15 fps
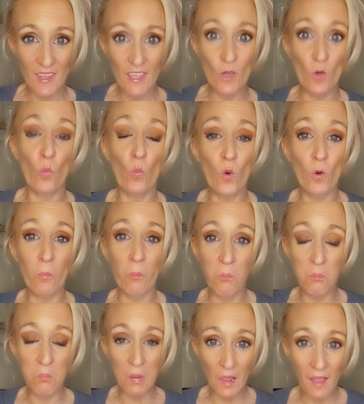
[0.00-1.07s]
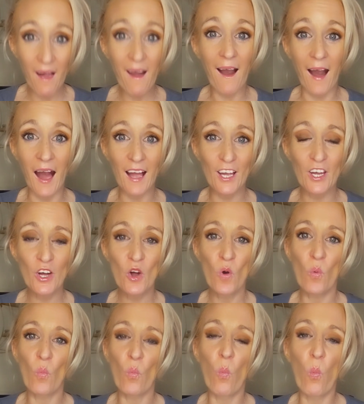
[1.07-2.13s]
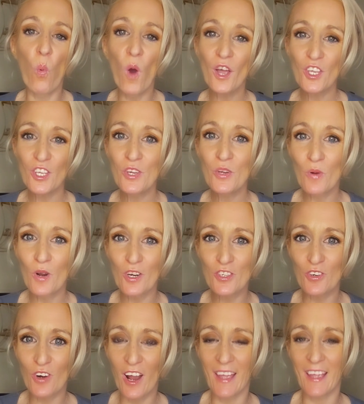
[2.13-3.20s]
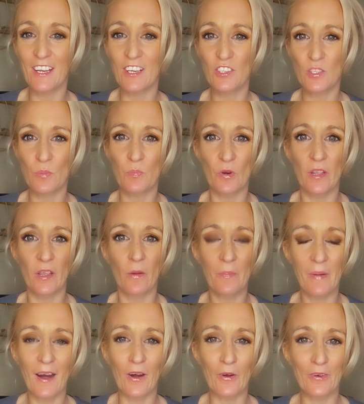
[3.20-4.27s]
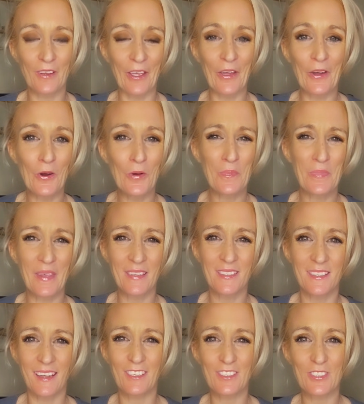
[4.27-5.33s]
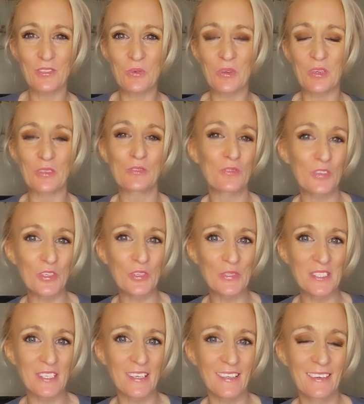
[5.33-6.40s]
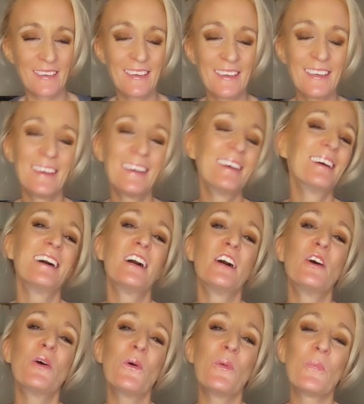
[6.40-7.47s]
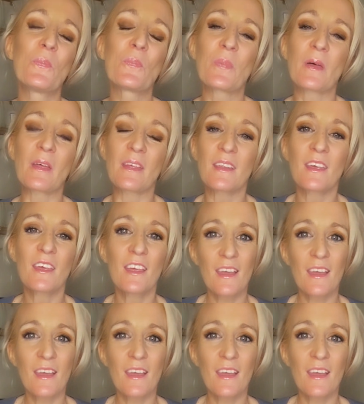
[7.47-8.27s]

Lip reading: it will block what you are trying to bring about. I hope that's not too confusing. But